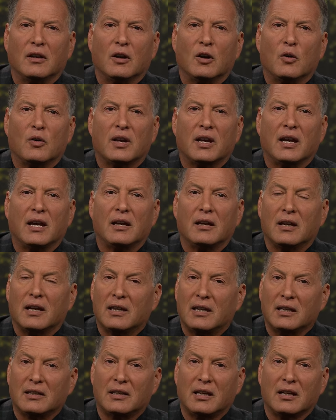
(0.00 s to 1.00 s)
okay, and
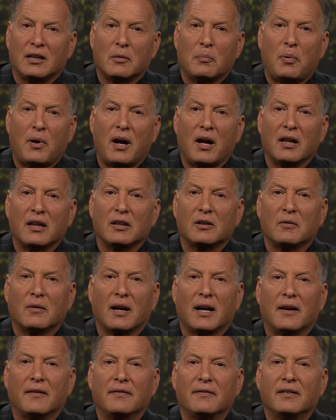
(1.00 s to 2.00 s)
they take a
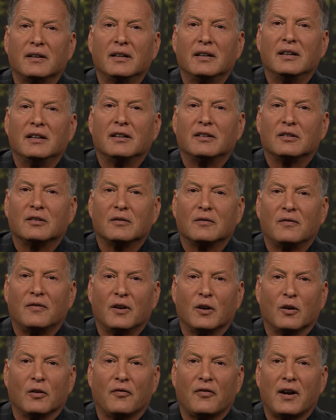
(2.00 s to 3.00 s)
polygraph to
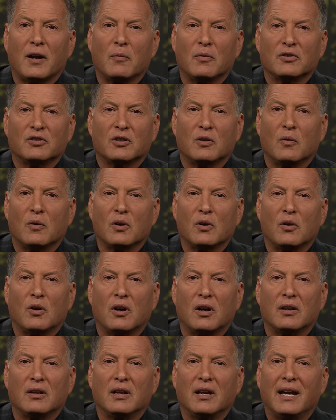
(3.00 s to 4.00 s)
verify what's going
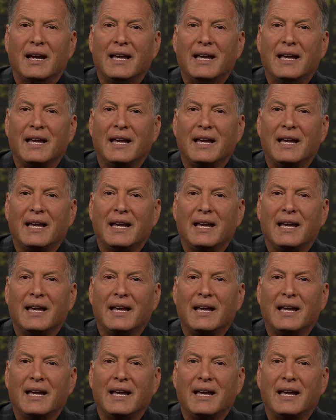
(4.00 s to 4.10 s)
on,